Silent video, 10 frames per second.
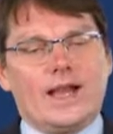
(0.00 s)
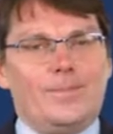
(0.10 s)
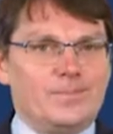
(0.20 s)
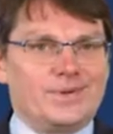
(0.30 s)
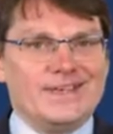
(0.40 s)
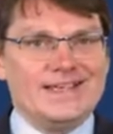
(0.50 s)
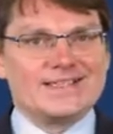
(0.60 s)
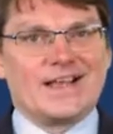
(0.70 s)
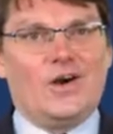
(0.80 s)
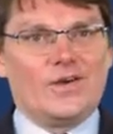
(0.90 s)

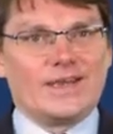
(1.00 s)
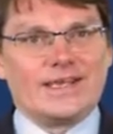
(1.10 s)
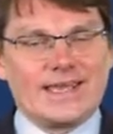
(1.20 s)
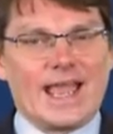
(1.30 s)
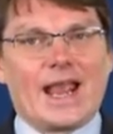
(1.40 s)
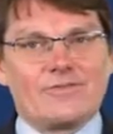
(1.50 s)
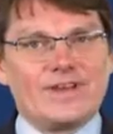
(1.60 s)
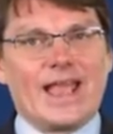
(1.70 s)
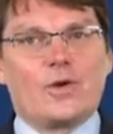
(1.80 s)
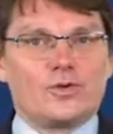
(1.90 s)
companies are going to
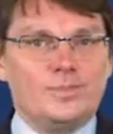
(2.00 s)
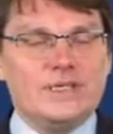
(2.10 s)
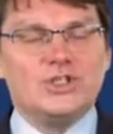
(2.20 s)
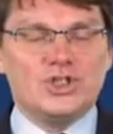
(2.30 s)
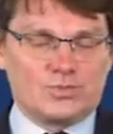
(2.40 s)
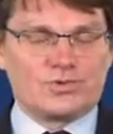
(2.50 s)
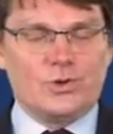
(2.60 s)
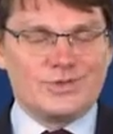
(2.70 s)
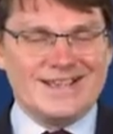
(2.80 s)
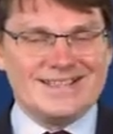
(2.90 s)
carry out business
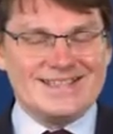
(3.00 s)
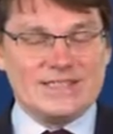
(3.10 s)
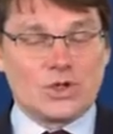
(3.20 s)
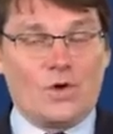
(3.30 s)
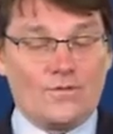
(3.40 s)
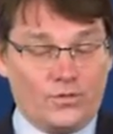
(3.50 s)
processes